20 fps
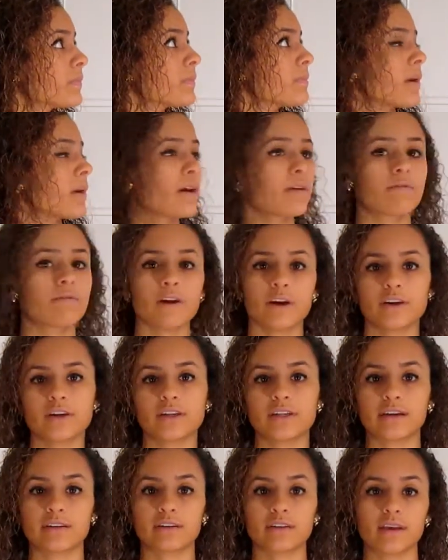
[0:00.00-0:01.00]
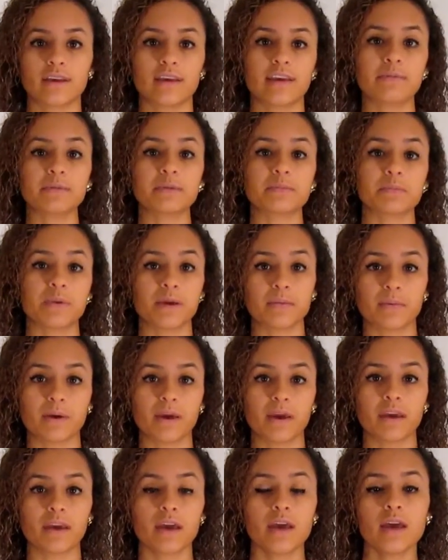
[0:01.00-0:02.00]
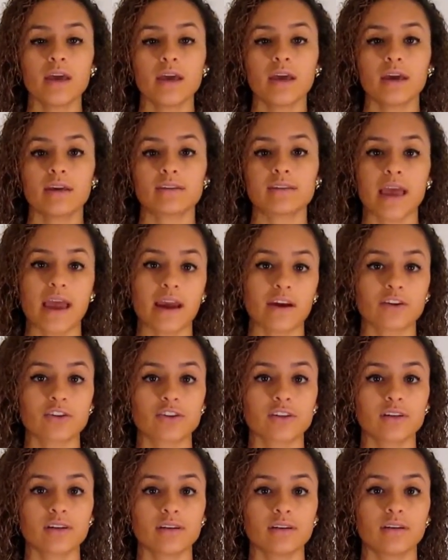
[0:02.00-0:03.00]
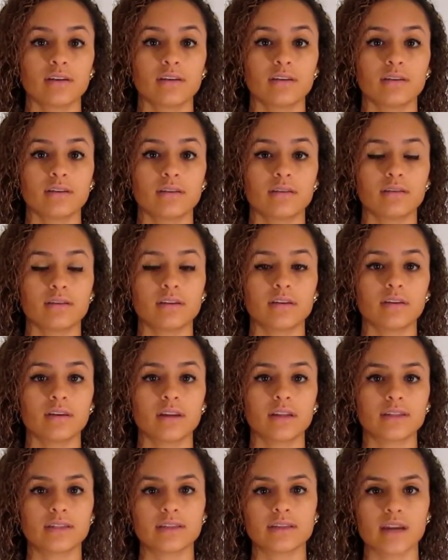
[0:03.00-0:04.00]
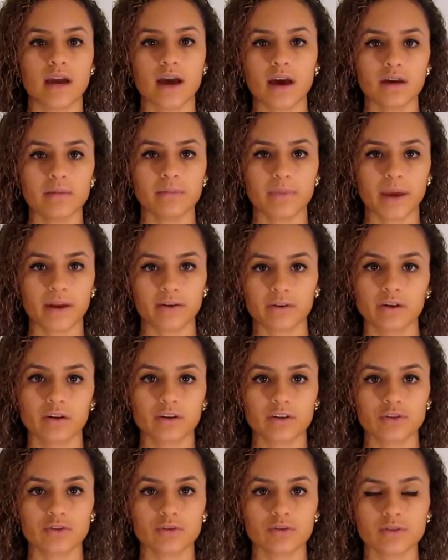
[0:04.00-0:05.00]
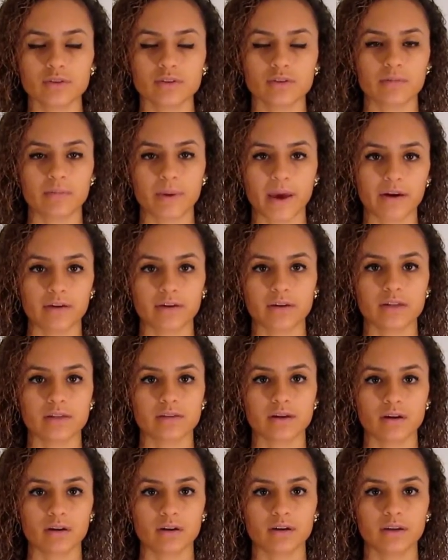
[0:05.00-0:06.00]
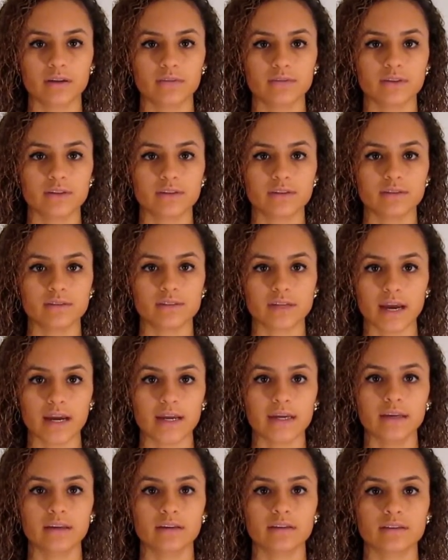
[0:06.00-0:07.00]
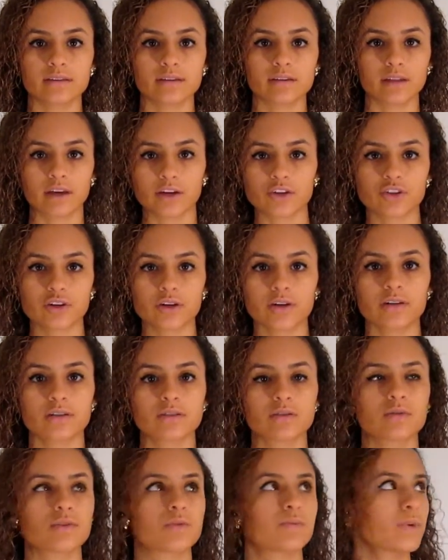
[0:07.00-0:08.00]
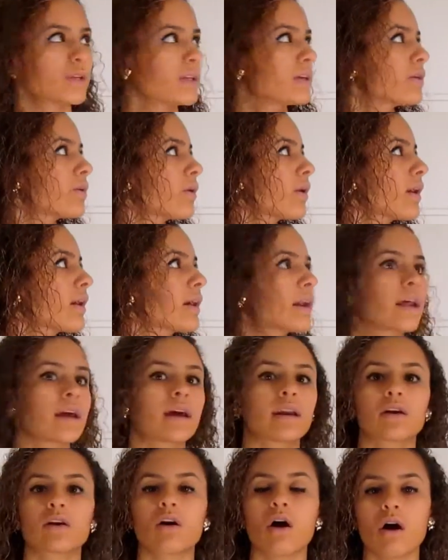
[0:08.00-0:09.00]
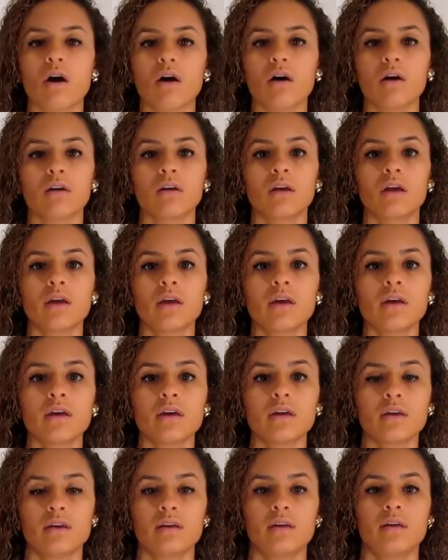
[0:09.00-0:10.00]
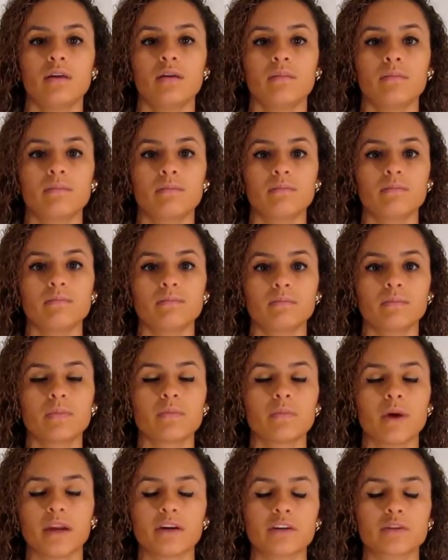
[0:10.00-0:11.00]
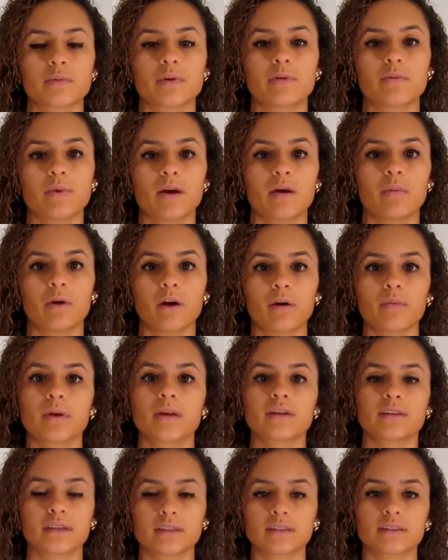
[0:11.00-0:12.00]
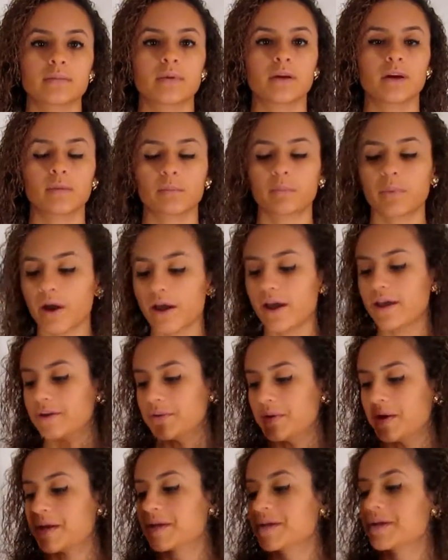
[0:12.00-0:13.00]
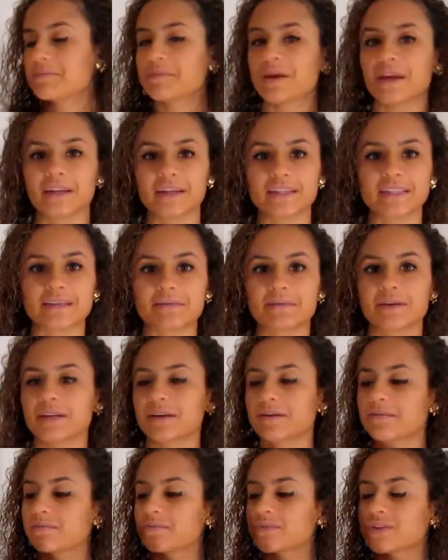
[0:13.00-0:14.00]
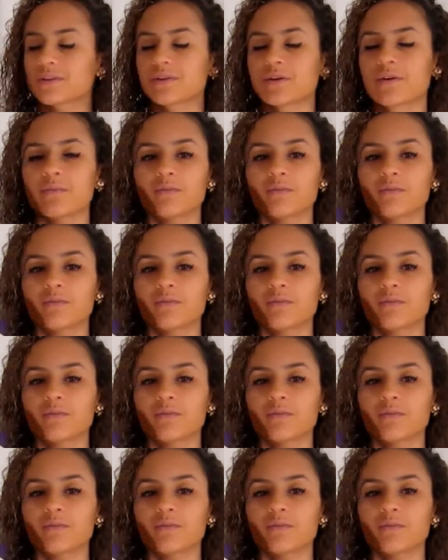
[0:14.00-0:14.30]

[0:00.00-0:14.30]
my fire detector that keeps beeping. It's actually, it's not battery controlled, so the batteries aren't even dying. It's electric, so it's really annoying, and I got a call management of my apartment and get them here. But anyway, maintenance, I mean. So